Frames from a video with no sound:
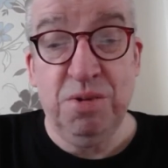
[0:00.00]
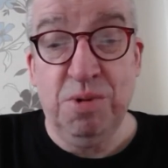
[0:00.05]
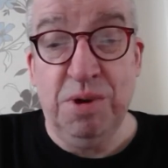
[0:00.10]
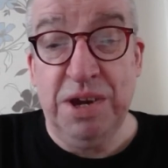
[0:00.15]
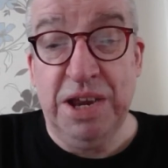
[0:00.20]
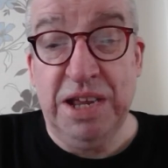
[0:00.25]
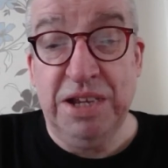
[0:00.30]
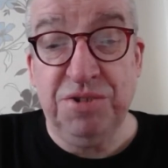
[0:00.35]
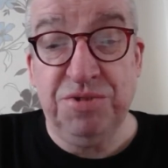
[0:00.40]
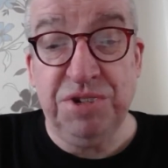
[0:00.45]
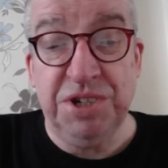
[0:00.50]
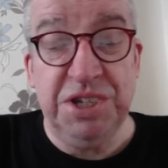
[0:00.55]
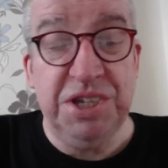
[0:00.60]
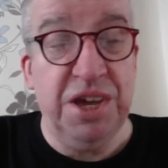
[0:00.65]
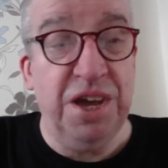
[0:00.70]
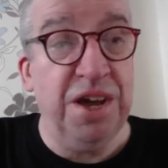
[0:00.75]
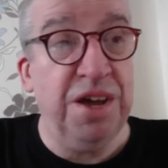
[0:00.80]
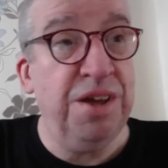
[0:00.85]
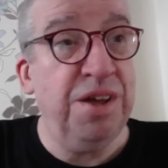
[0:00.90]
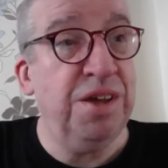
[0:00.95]

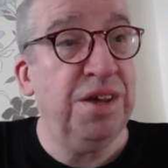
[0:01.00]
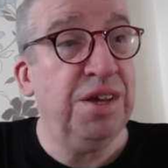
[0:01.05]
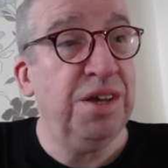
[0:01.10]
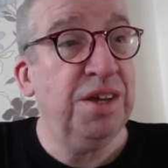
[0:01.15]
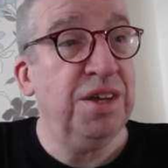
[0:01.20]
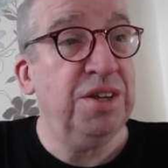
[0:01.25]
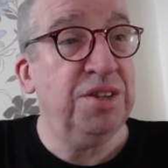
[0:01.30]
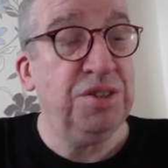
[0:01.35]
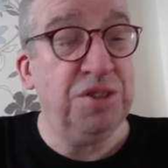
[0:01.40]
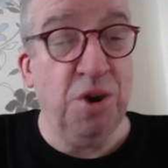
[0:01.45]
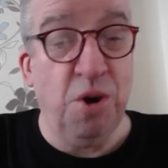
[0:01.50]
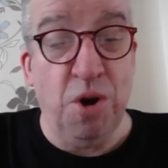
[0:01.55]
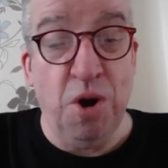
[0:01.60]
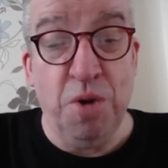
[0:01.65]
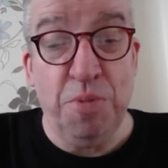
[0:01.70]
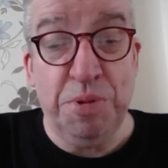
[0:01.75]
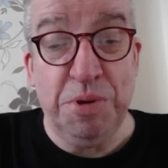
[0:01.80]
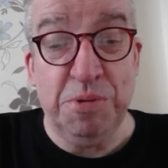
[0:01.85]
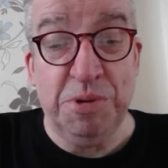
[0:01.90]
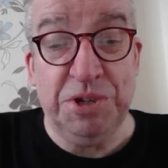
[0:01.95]
entry. So I
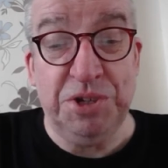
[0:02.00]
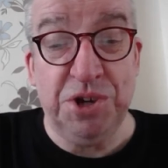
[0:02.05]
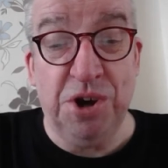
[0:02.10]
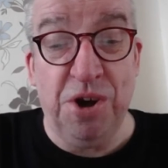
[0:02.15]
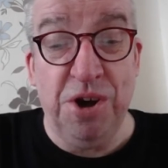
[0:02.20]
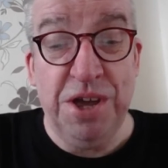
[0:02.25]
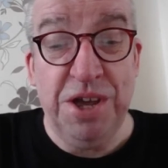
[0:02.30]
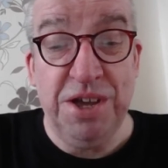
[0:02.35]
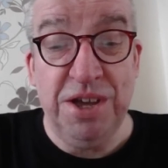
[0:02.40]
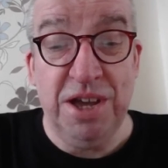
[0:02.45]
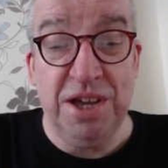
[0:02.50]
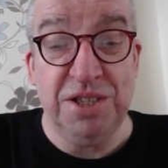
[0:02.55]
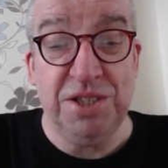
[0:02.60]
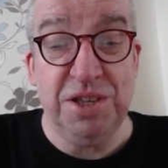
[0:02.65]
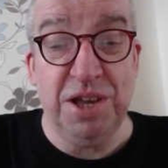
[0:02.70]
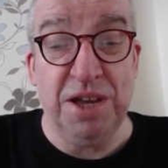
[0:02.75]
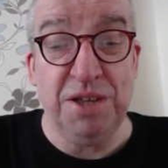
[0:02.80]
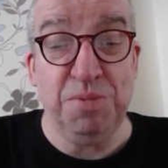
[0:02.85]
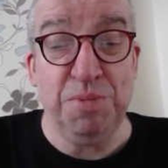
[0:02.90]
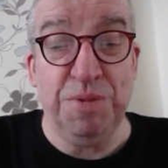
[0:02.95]
hope you enjoy.
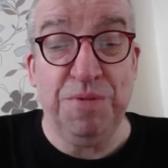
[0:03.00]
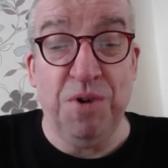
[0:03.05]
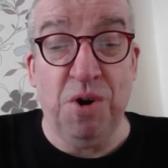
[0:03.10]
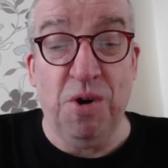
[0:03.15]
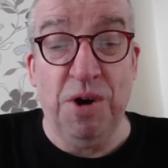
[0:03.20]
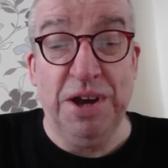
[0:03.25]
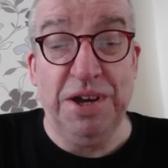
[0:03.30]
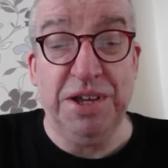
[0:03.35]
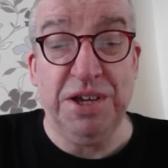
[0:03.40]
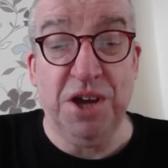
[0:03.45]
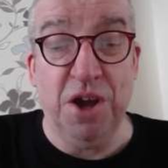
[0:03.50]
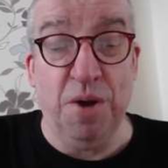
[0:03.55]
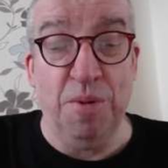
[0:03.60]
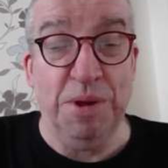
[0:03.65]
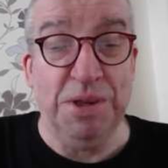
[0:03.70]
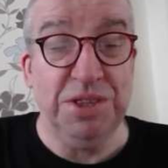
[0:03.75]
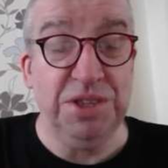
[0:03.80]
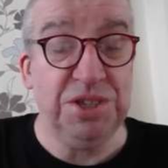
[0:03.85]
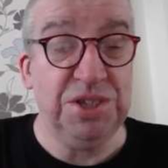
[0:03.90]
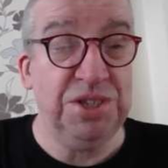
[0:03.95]
As before, any
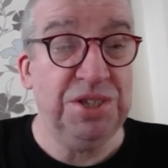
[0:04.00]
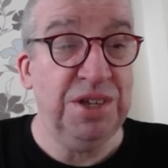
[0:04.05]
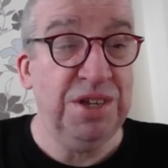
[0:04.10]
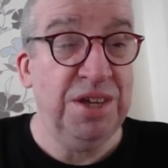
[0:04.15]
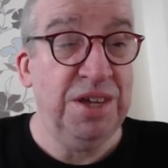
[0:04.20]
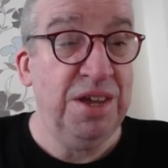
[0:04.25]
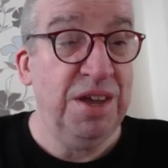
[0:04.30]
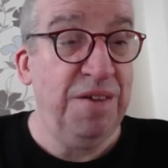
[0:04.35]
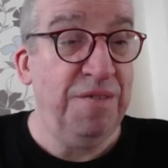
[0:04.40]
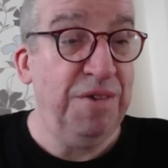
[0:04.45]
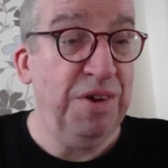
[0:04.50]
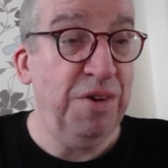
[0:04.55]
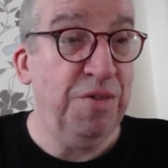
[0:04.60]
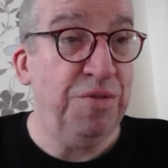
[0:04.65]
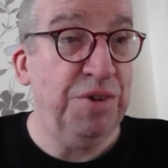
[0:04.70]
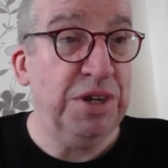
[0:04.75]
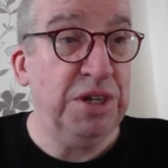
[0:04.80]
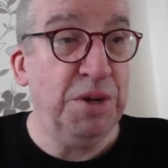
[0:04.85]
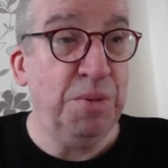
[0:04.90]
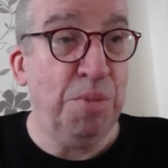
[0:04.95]
comments, feel
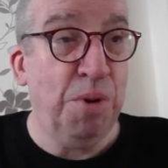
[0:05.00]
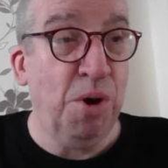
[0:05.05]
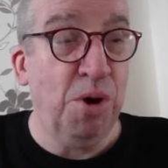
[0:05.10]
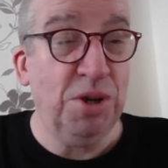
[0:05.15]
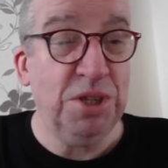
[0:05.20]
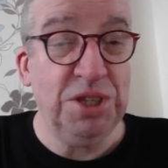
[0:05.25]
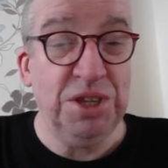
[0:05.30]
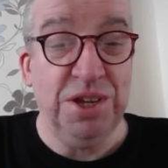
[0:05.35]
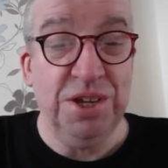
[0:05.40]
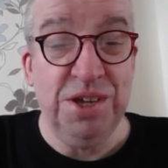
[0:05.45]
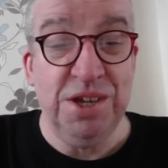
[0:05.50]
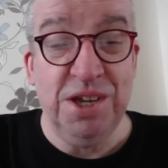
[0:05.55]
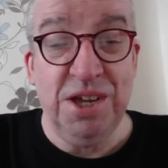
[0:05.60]
free to put.